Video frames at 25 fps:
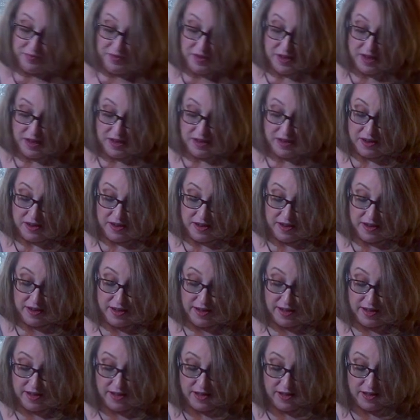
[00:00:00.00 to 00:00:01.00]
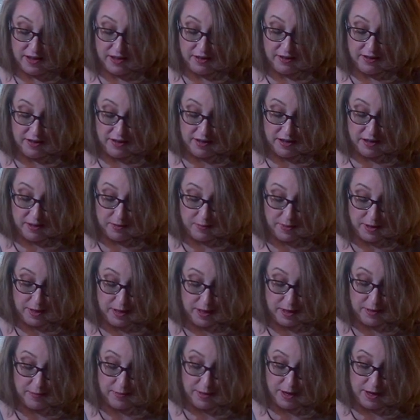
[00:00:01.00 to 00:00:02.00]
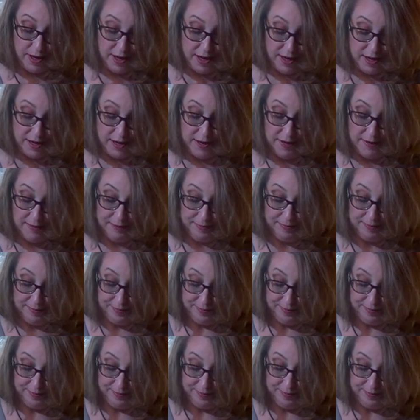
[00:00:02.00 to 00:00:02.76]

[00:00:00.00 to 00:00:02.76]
Another little bit of butter.